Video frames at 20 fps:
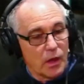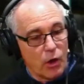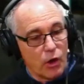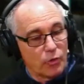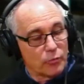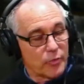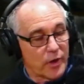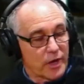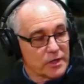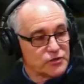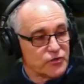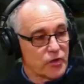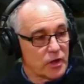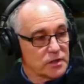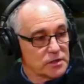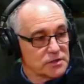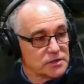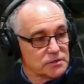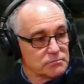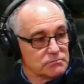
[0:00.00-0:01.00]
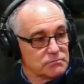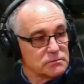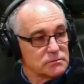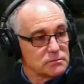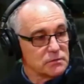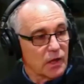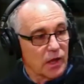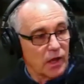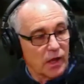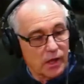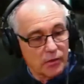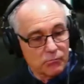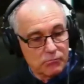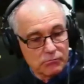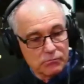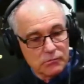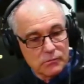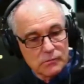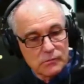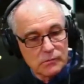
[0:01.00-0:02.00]
on-pace runners, and
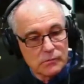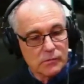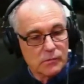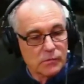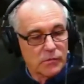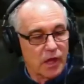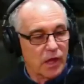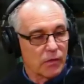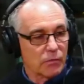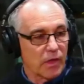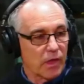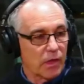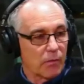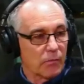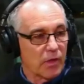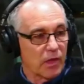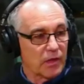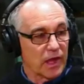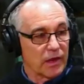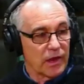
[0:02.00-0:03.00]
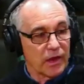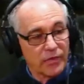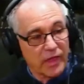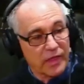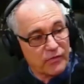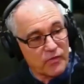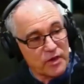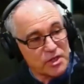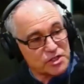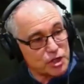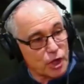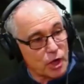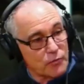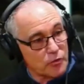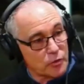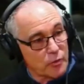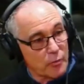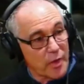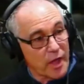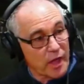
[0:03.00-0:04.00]
anything finishing on
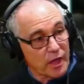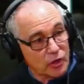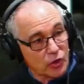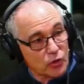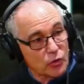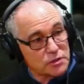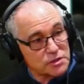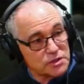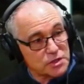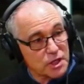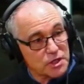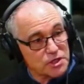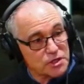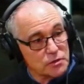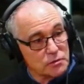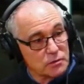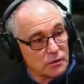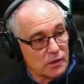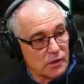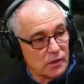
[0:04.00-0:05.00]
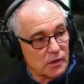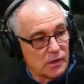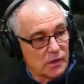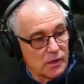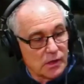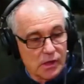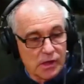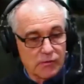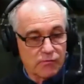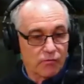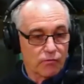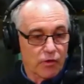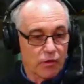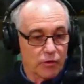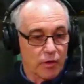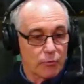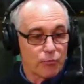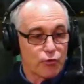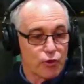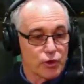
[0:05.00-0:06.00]
from the back in a good sectional, if they've
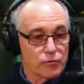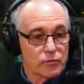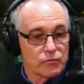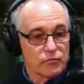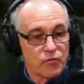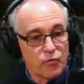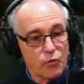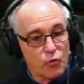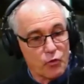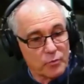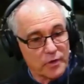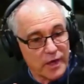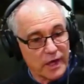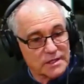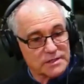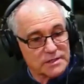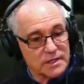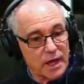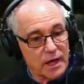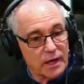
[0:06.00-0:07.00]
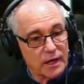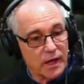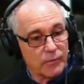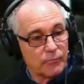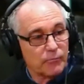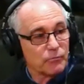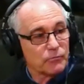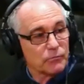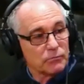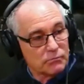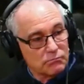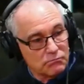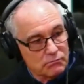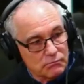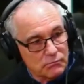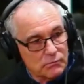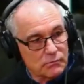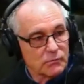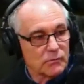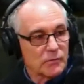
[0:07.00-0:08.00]
got the proven form next start up.
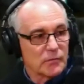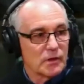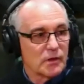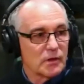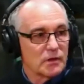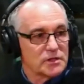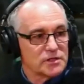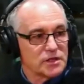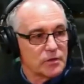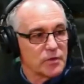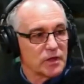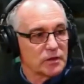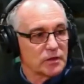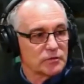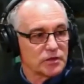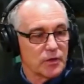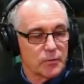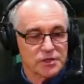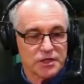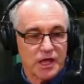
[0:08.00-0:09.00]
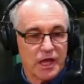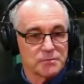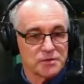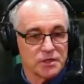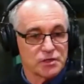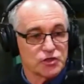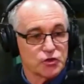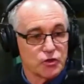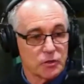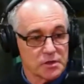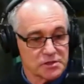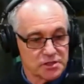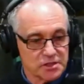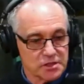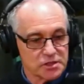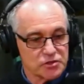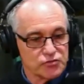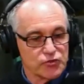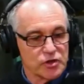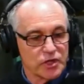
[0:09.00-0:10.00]
So much comes into it, it's
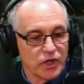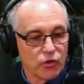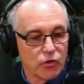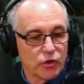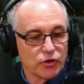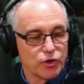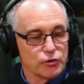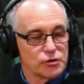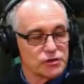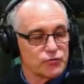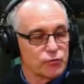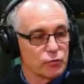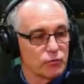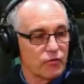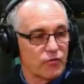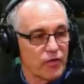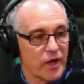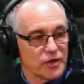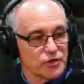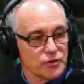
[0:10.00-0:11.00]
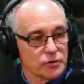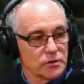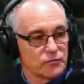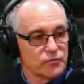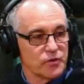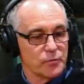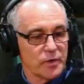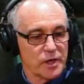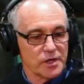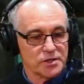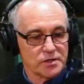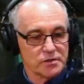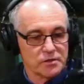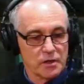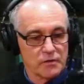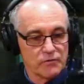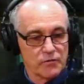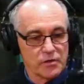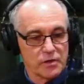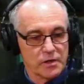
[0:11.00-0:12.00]
just really good, useful, factual information,
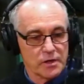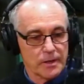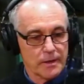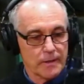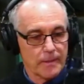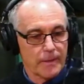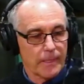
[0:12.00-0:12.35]
I find.